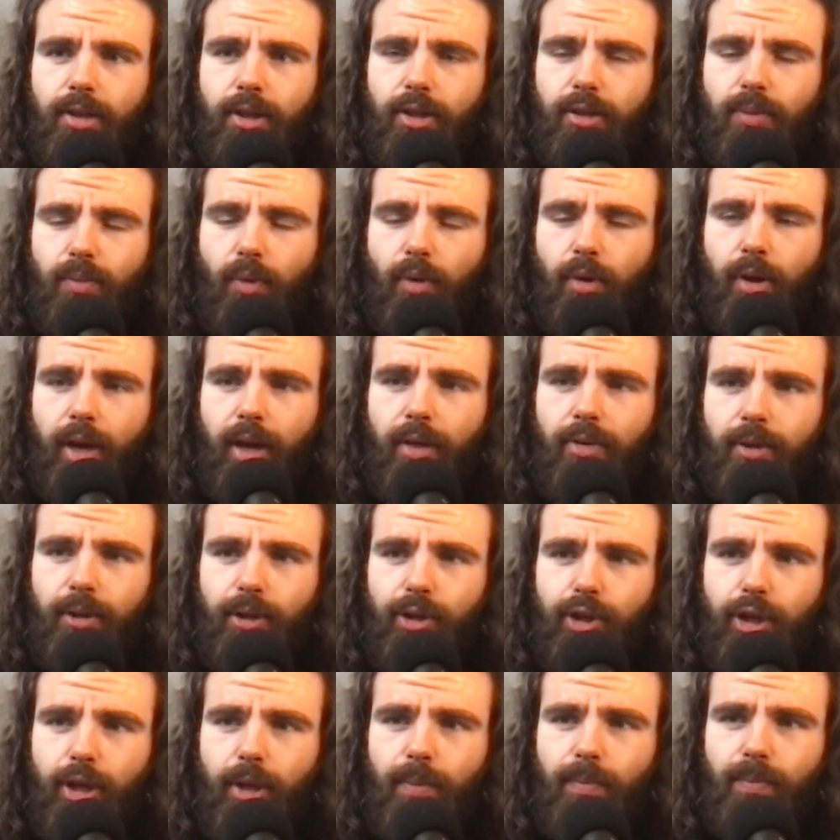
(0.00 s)
this morning at the
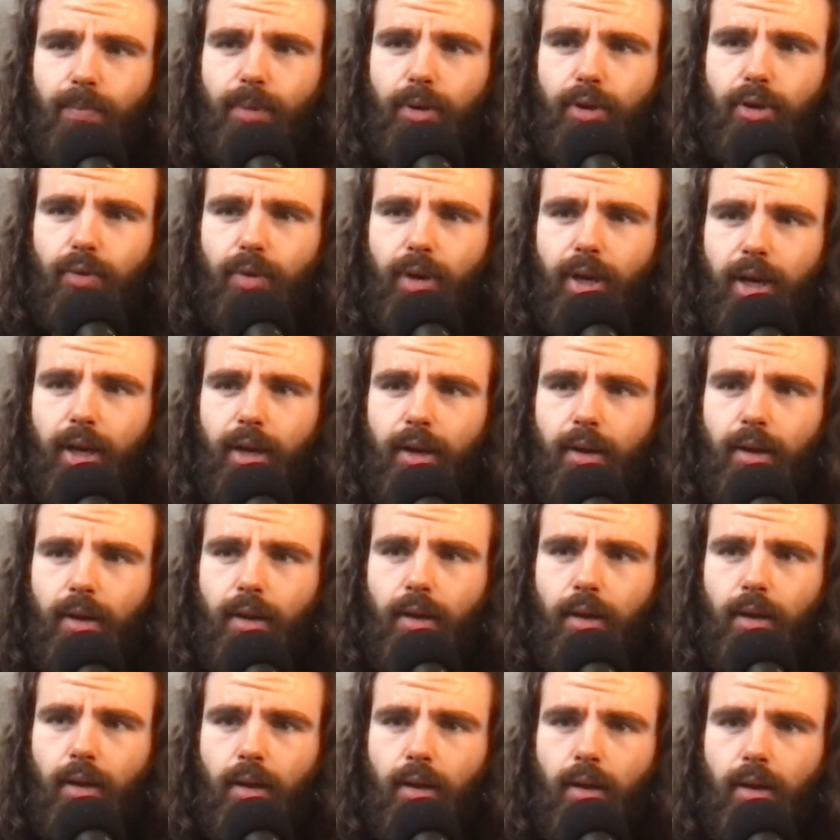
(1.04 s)
gym between
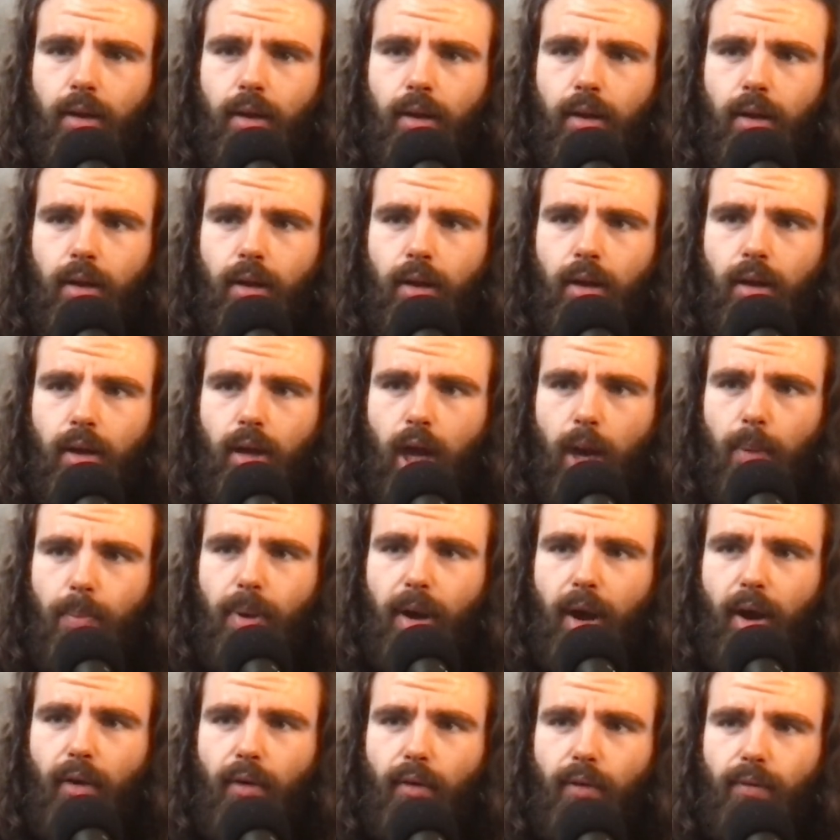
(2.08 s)
a
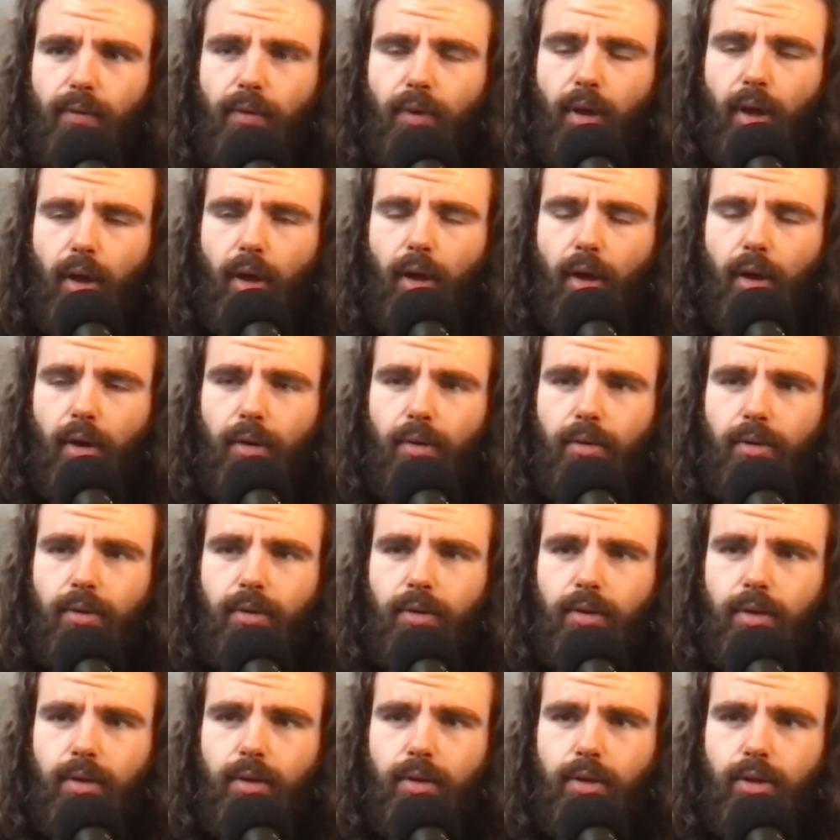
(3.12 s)
pair of uh,
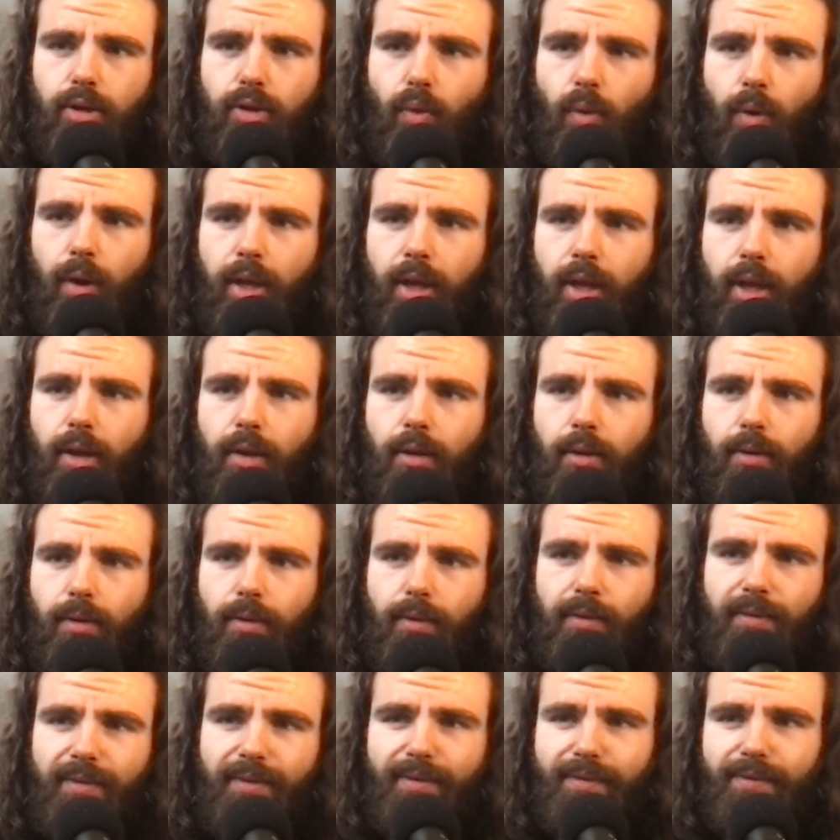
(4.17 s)

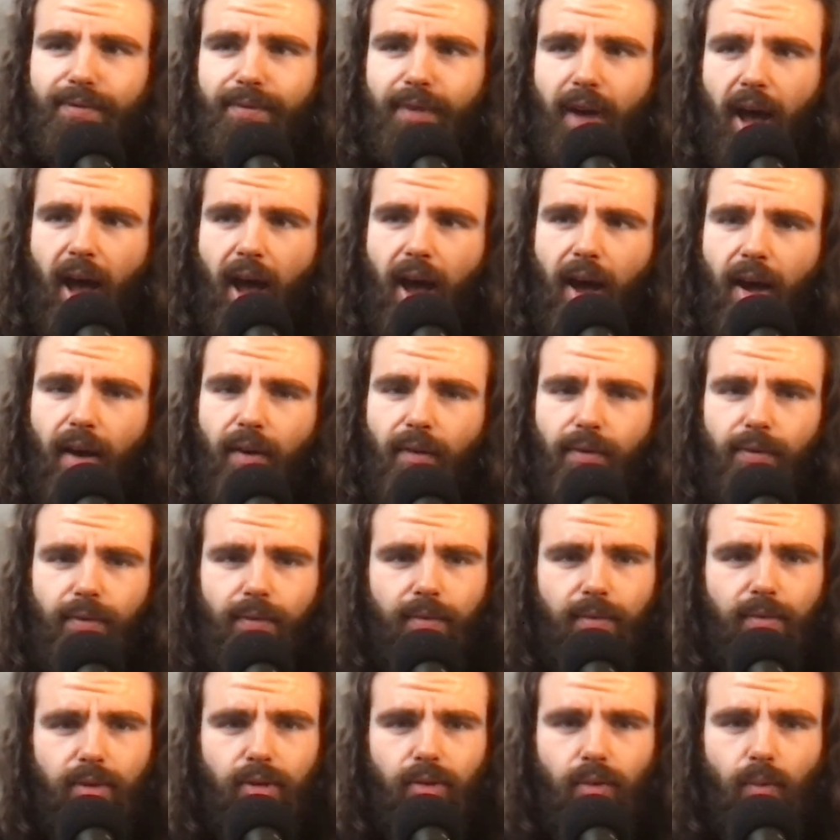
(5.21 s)
25,
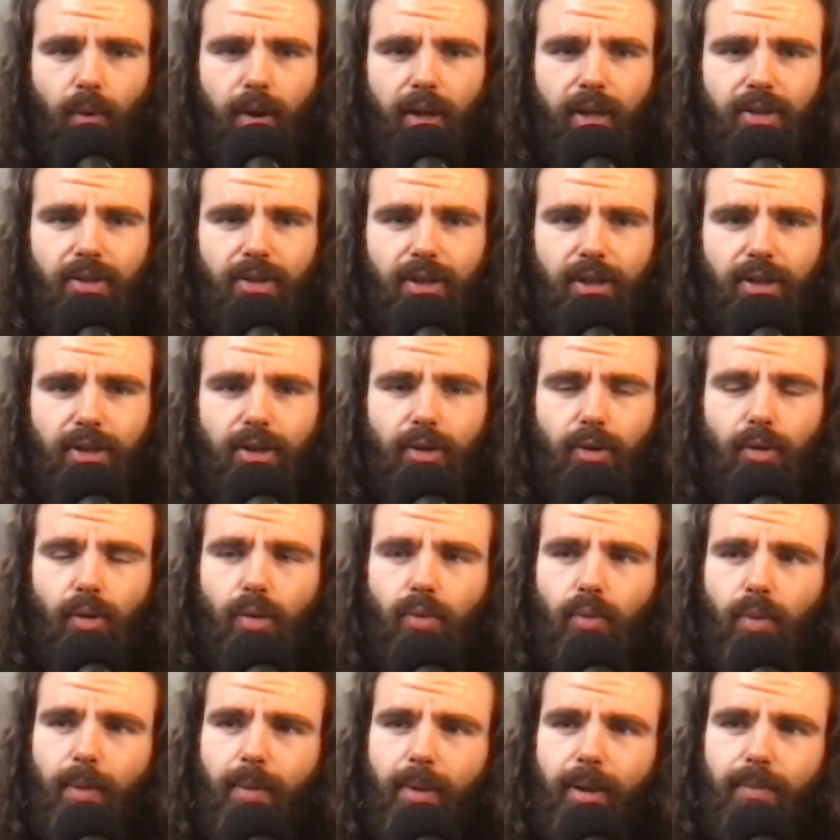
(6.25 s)
26 year
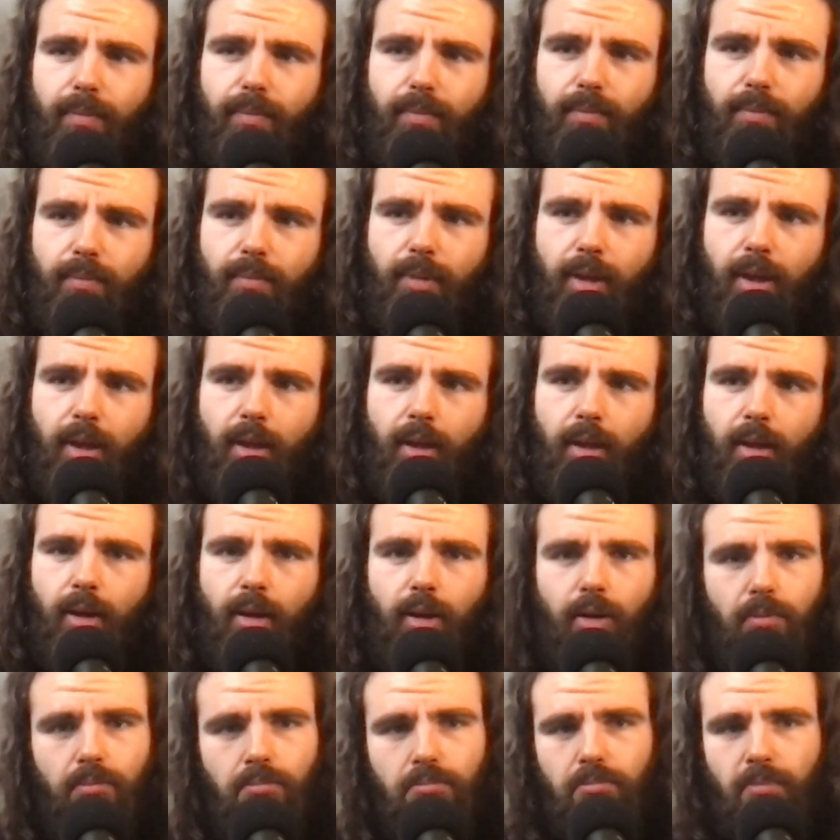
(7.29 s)
old women,
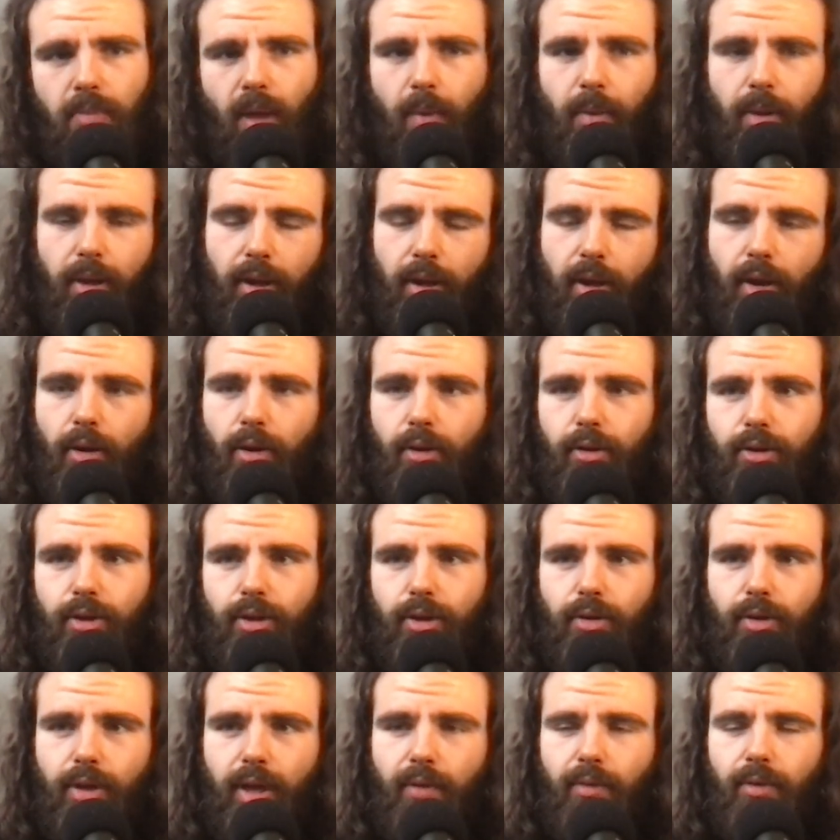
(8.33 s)
maybe a year or
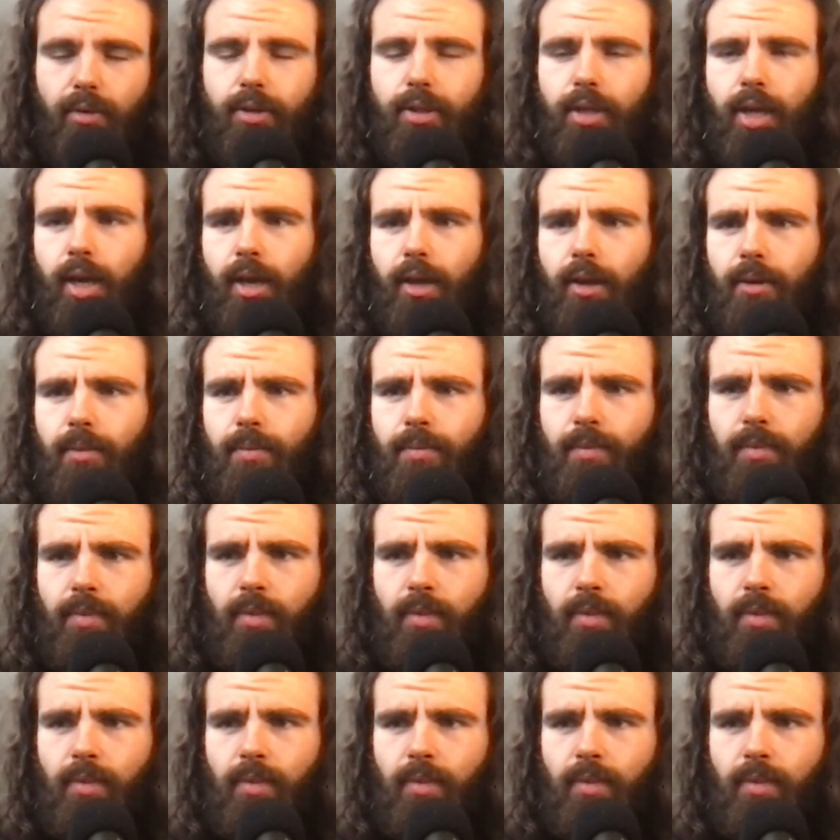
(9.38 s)
two, give or take.